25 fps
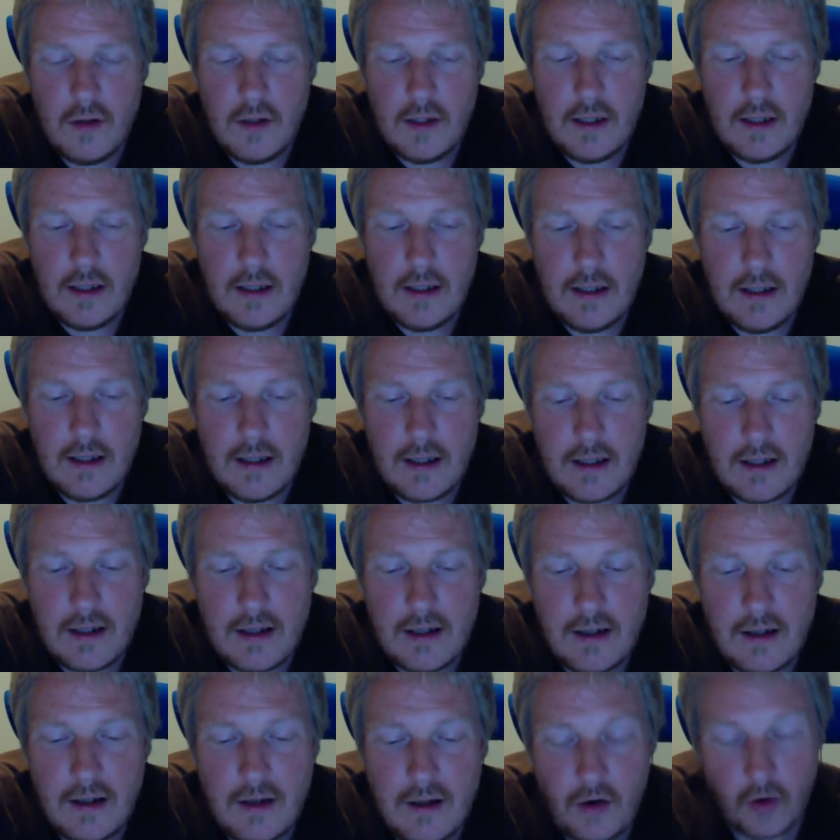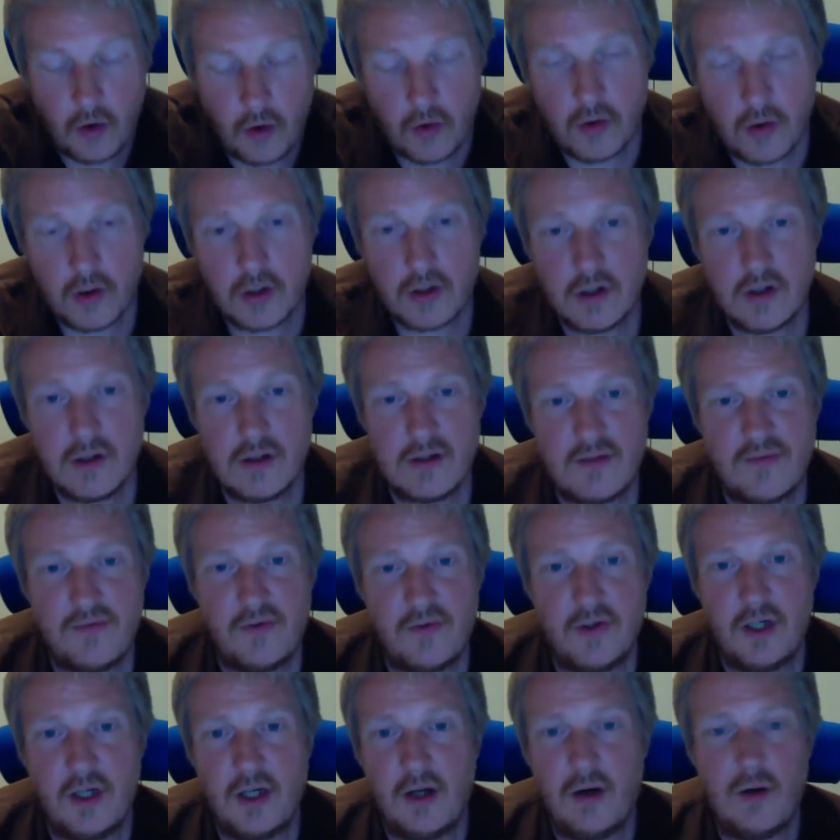orders
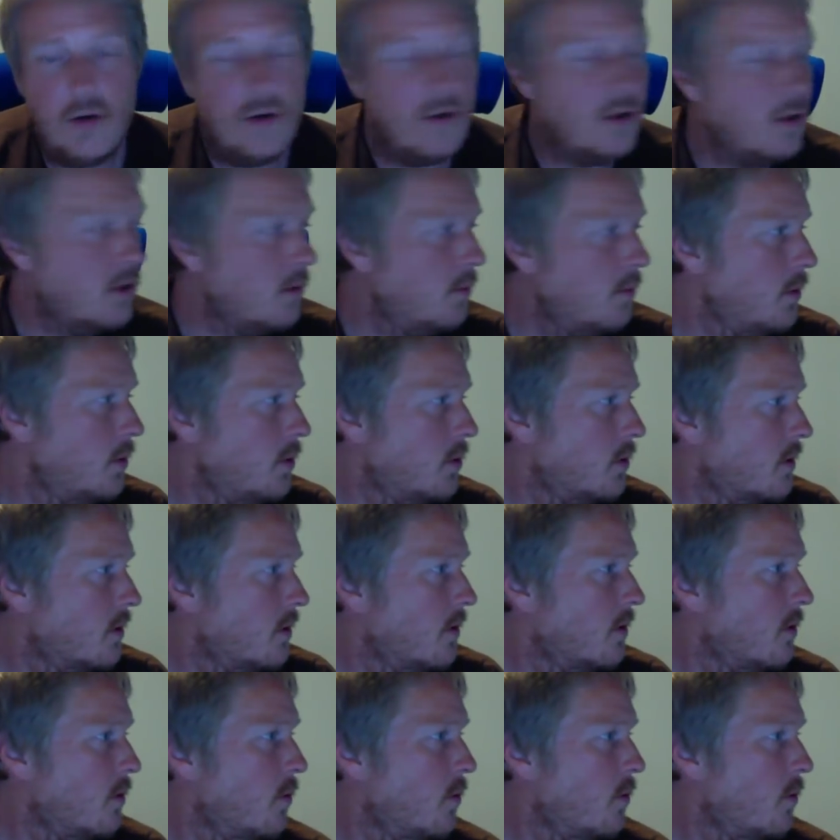for their order book.